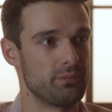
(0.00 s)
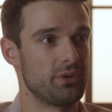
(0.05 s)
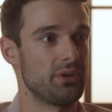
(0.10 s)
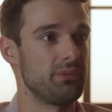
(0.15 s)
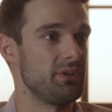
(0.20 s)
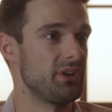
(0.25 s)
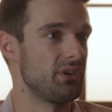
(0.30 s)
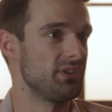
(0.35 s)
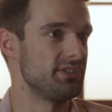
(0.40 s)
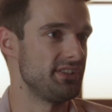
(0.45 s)
But
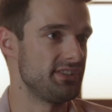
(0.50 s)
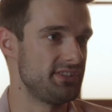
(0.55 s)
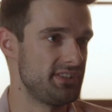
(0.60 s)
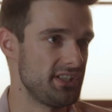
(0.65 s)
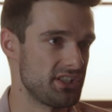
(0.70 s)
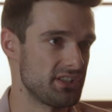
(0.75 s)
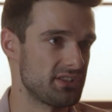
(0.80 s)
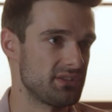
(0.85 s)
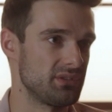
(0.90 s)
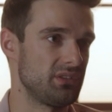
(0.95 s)
because it's
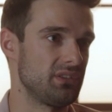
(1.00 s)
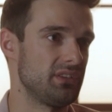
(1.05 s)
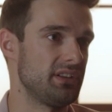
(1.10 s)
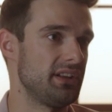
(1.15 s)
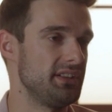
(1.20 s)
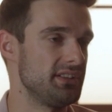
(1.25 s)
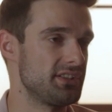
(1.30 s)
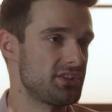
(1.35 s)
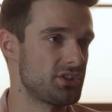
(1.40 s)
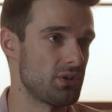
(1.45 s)
digital
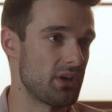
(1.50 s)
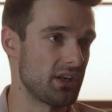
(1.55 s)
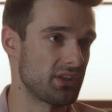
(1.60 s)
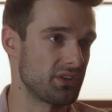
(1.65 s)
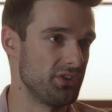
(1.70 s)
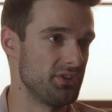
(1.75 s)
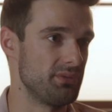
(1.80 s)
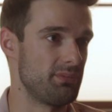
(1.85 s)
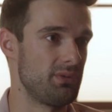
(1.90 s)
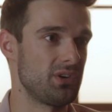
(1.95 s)
and it's tracked
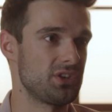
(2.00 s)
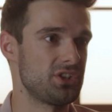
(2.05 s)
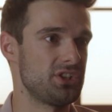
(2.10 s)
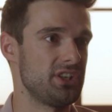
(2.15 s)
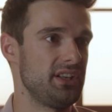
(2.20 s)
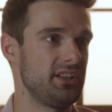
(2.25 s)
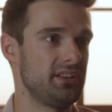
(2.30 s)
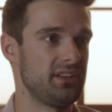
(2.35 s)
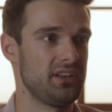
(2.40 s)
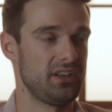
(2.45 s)
on the
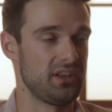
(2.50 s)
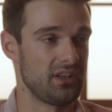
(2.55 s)
blockchain,